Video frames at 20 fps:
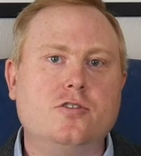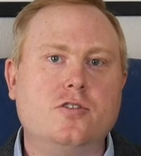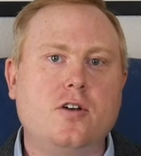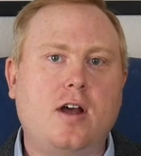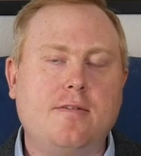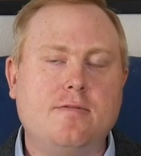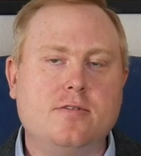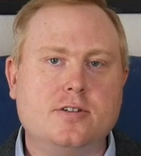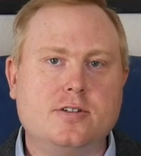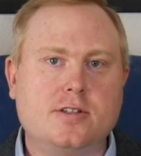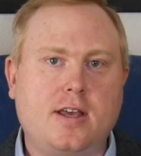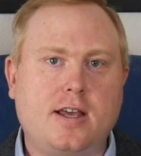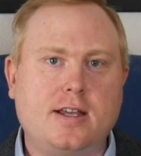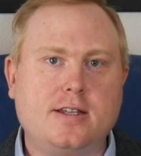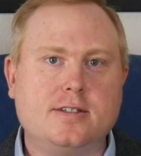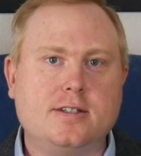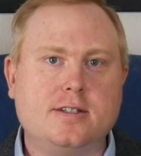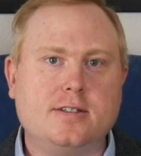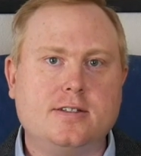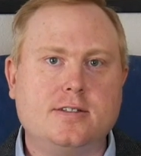driver's
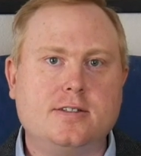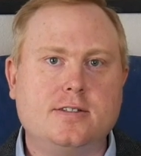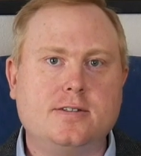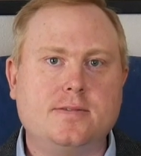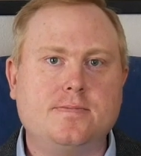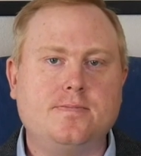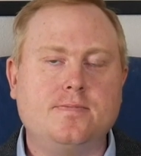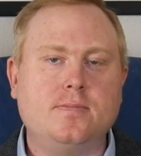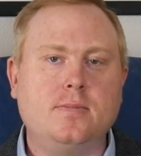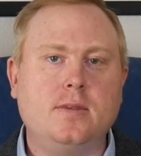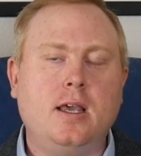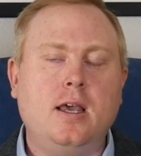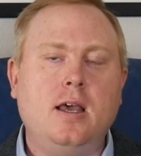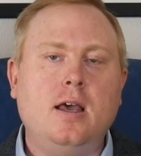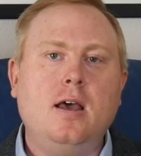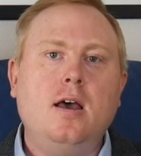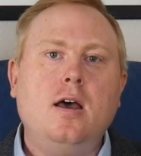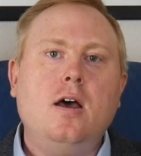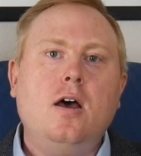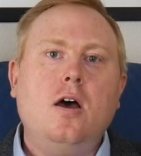license.
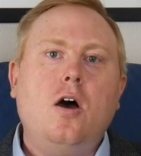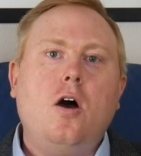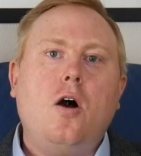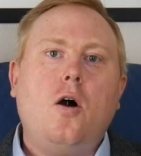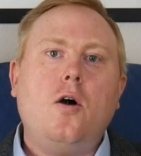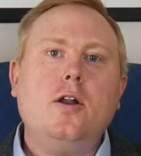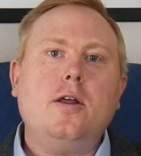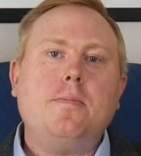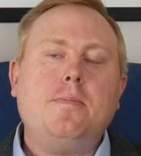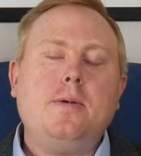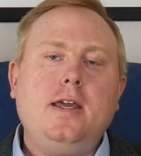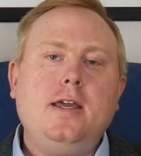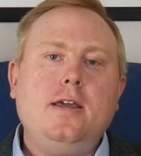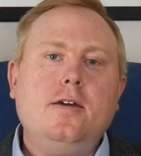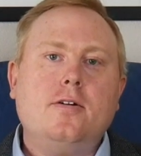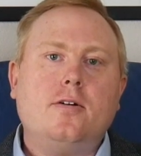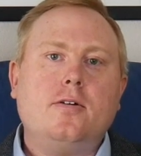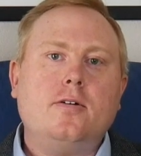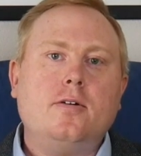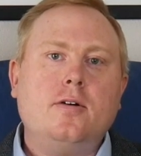On
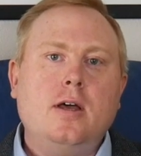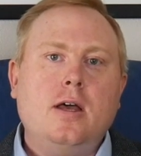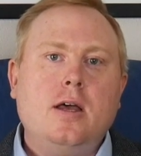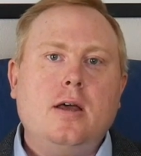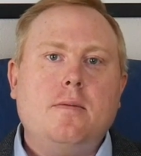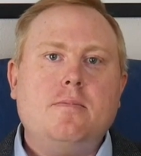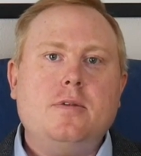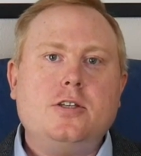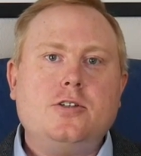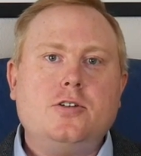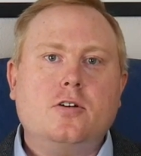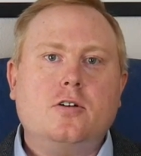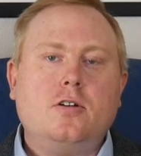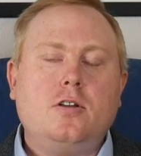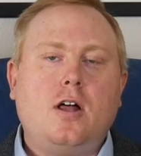appeal, Mr.